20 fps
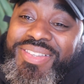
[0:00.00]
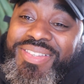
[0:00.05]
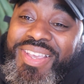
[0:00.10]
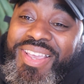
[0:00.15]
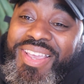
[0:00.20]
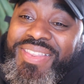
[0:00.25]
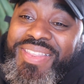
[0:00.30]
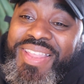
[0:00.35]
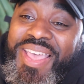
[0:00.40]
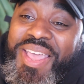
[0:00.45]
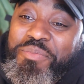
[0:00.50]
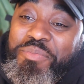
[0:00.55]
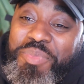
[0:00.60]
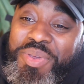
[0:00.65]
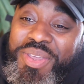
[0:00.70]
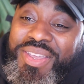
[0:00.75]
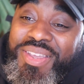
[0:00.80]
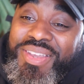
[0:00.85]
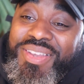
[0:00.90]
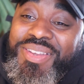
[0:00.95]
And that
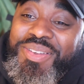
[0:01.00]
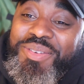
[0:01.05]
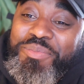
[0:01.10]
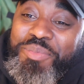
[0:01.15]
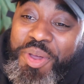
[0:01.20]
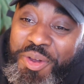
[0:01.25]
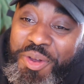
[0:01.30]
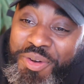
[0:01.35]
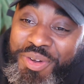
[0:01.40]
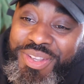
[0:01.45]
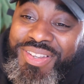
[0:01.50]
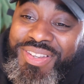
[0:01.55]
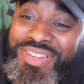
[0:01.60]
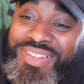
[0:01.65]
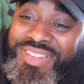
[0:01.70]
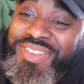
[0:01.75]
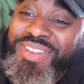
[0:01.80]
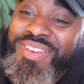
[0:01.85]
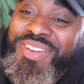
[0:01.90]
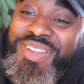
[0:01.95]
pink pony is
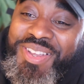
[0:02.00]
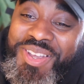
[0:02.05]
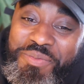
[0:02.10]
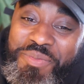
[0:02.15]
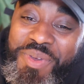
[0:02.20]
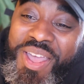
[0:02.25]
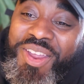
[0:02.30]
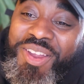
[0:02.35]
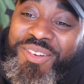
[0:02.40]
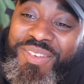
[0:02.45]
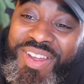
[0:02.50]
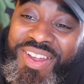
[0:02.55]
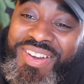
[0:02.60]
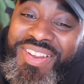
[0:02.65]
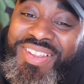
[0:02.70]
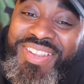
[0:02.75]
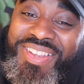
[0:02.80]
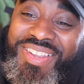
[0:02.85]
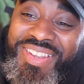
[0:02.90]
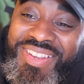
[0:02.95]
going to come back around
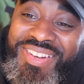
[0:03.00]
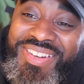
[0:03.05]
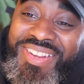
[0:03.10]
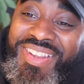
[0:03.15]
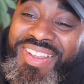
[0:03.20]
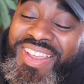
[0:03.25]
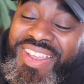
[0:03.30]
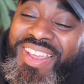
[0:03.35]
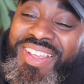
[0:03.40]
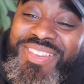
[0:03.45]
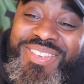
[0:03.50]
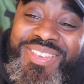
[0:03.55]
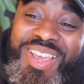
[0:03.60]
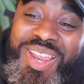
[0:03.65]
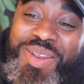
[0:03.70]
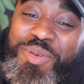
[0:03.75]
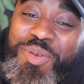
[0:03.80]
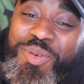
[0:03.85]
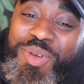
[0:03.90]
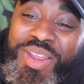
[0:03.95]
again. You have got to
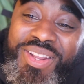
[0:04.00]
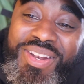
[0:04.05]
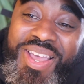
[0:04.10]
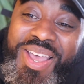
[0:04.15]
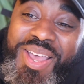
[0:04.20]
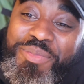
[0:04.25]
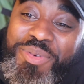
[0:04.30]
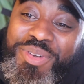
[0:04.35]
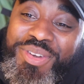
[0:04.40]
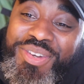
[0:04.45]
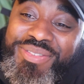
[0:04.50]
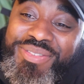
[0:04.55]
be ready to hop on.